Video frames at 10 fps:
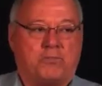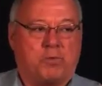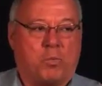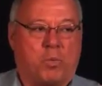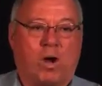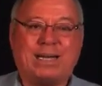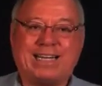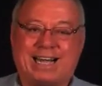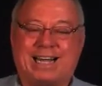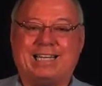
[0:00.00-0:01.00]
What
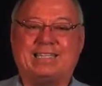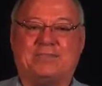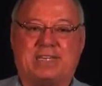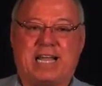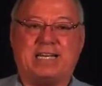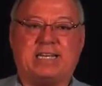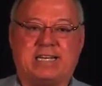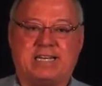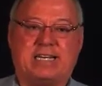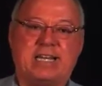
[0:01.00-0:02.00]
kind of data do
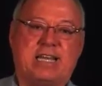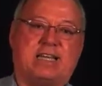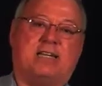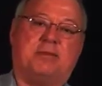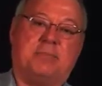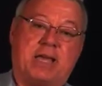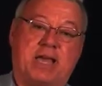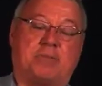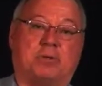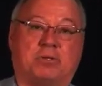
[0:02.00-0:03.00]
you need to be
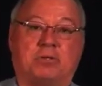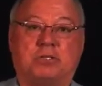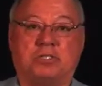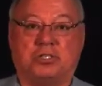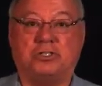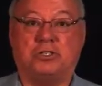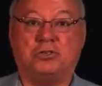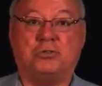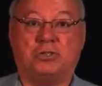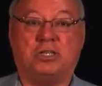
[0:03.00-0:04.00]
able to
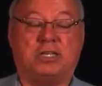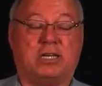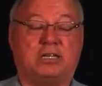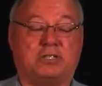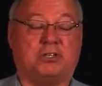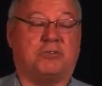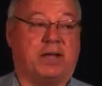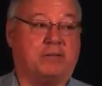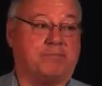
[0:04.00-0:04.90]
do the survey?